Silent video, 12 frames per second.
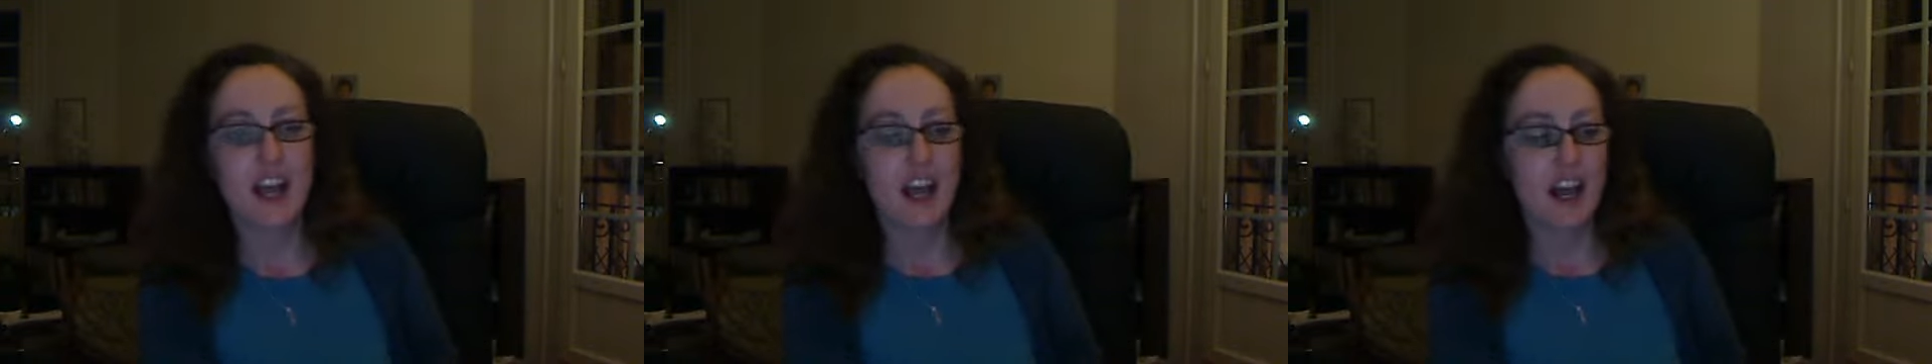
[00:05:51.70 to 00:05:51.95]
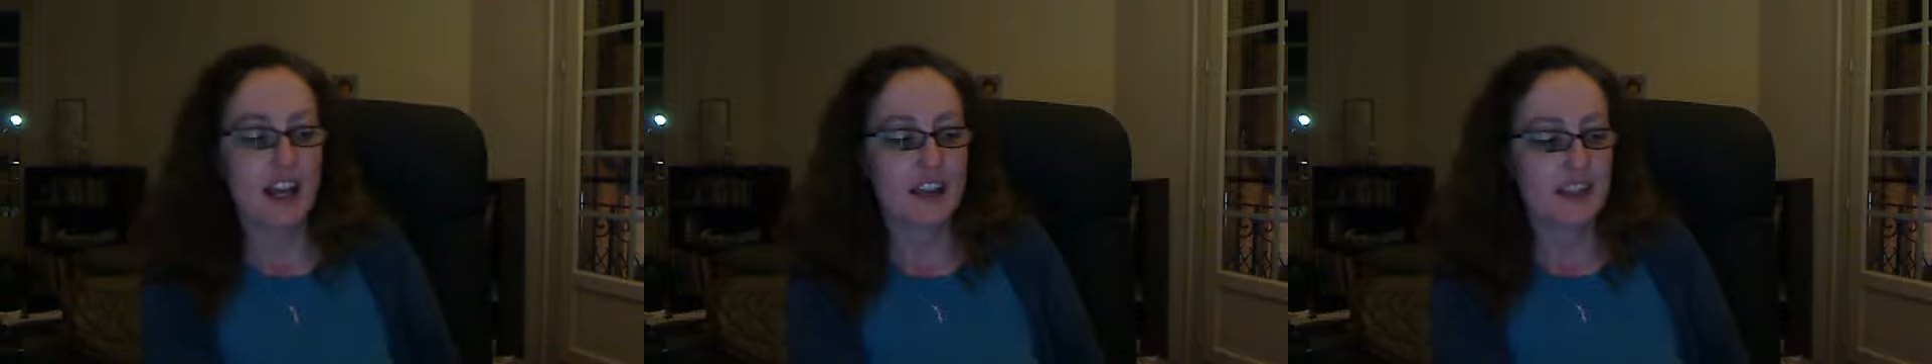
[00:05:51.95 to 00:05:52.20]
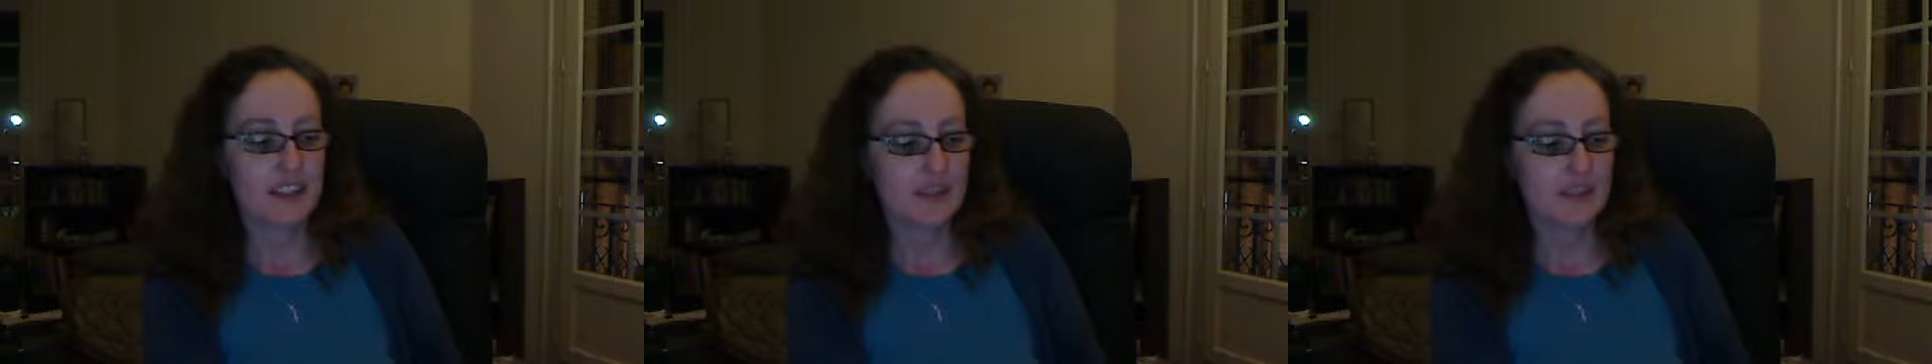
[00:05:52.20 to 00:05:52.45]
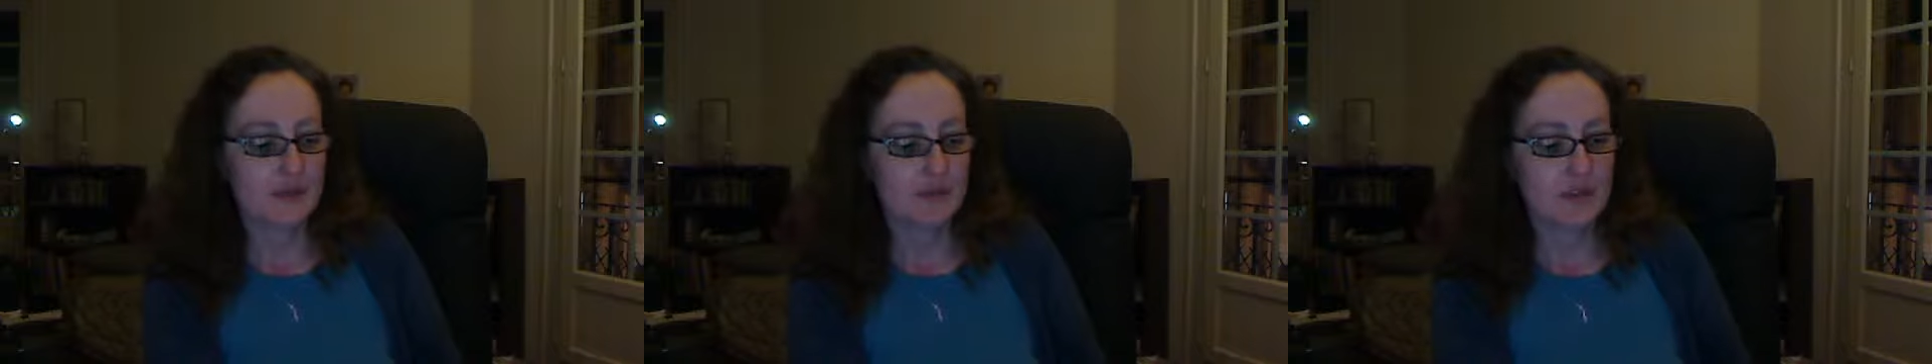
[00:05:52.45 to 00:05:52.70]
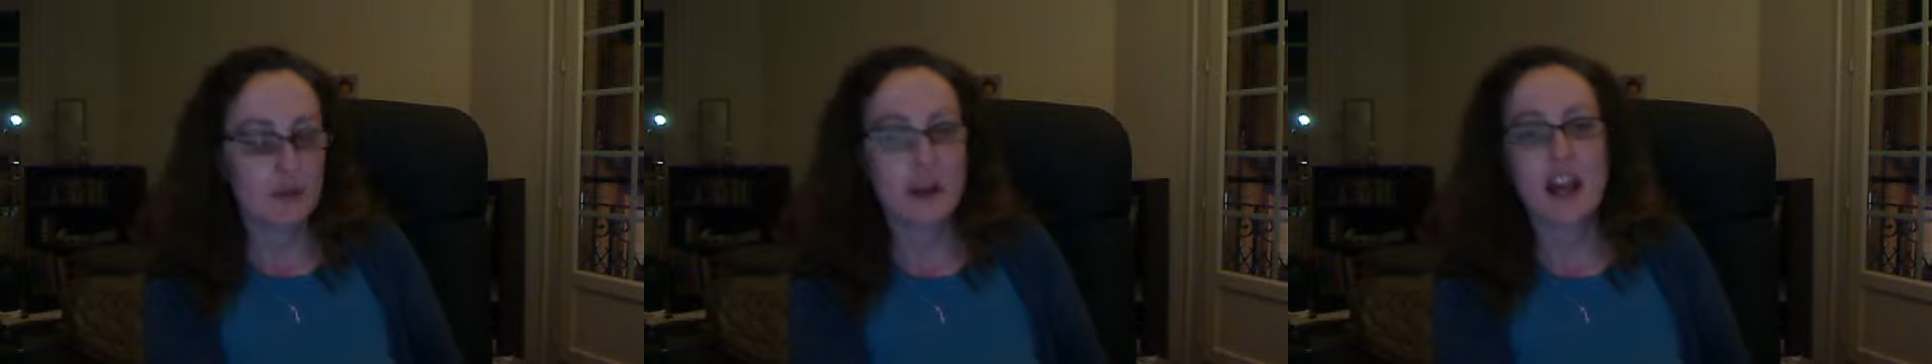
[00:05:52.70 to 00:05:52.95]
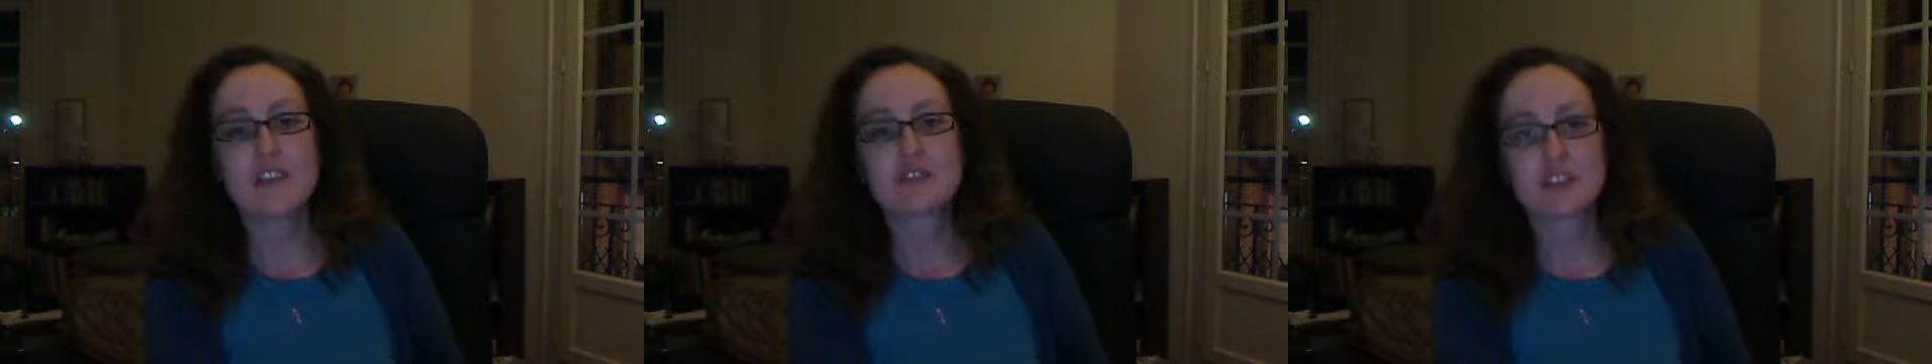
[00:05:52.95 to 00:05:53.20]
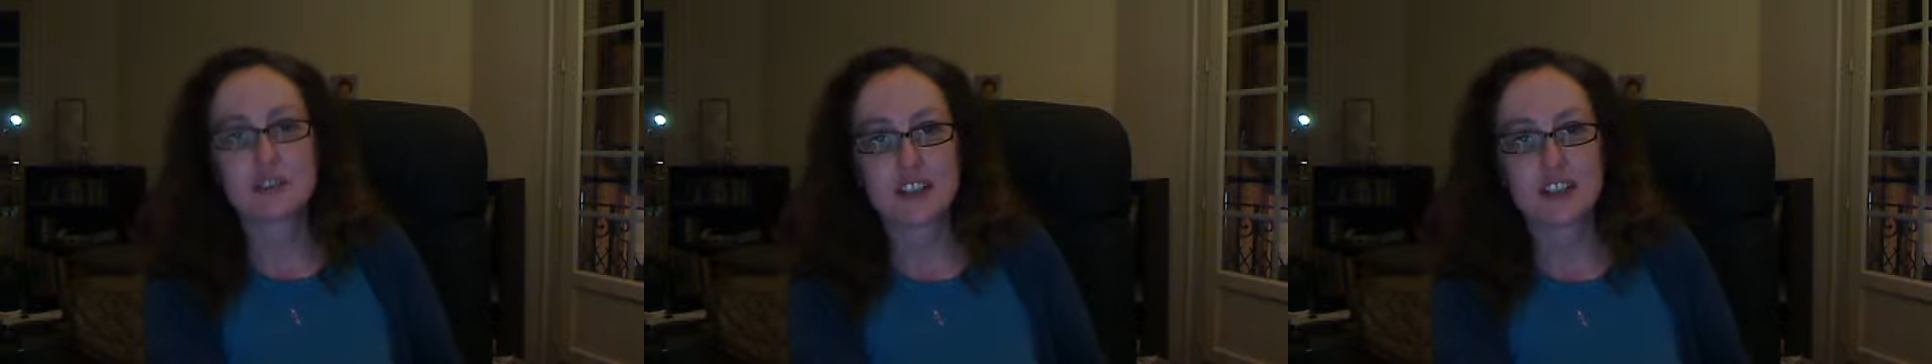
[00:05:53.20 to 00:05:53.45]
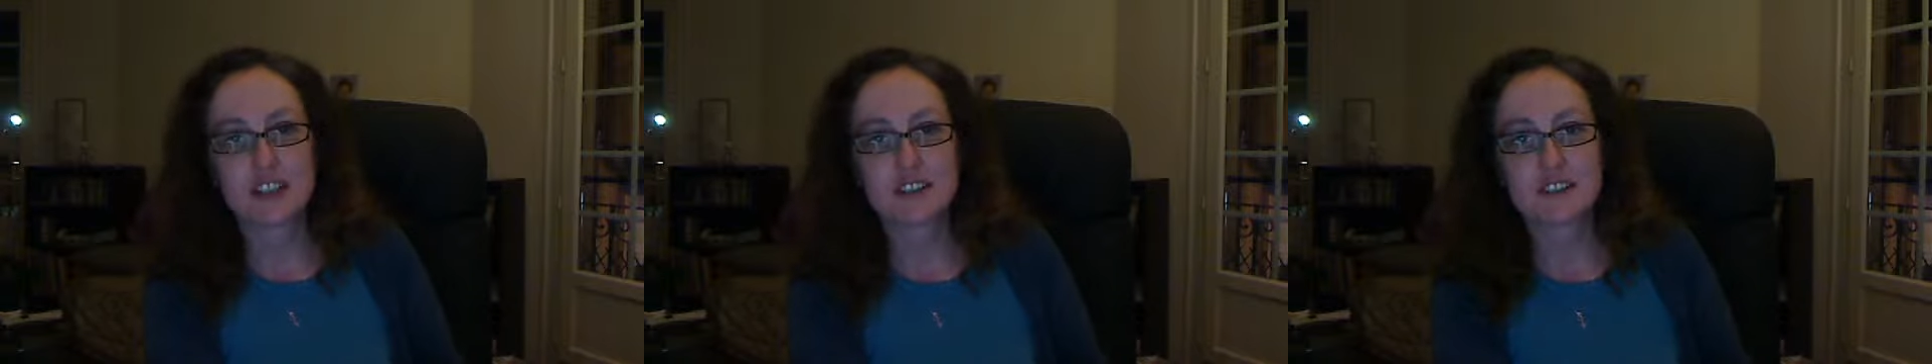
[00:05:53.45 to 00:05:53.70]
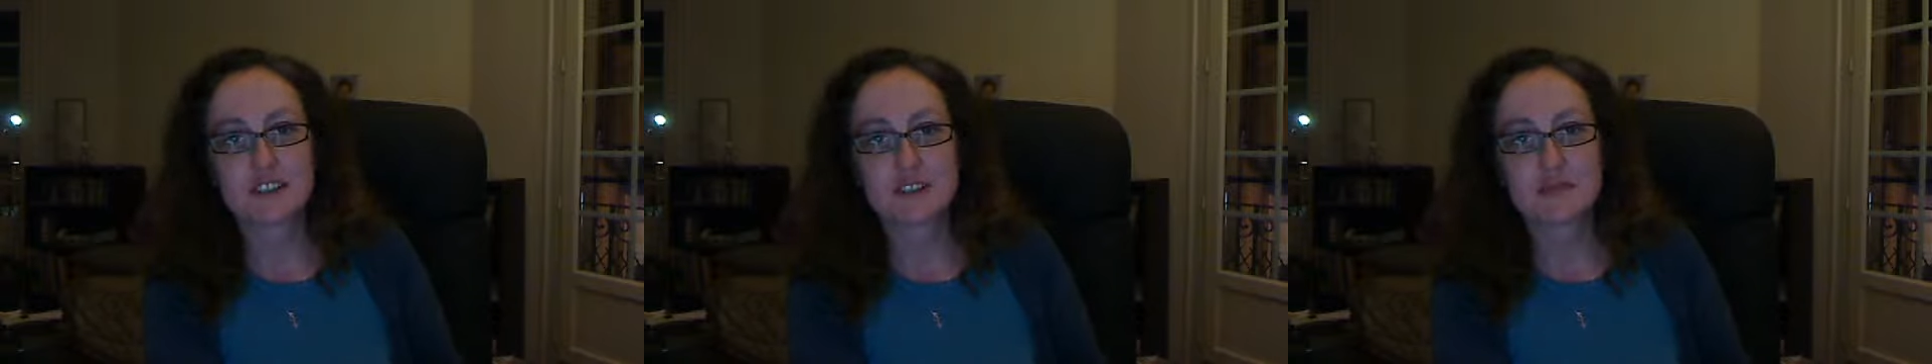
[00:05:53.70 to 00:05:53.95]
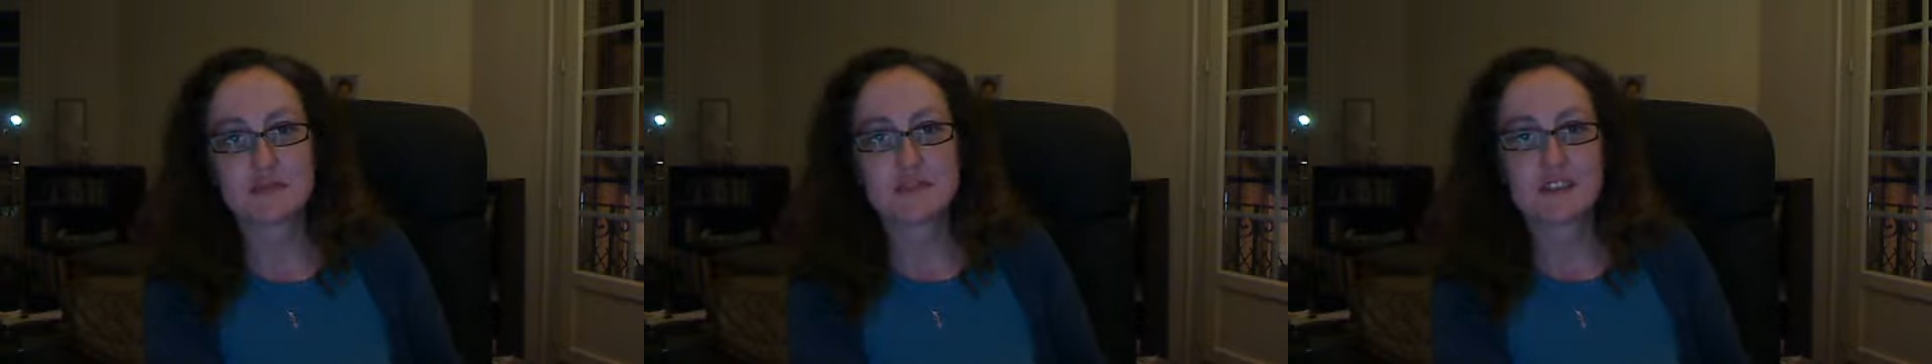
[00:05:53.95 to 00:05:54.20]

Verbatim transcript: I have two kids.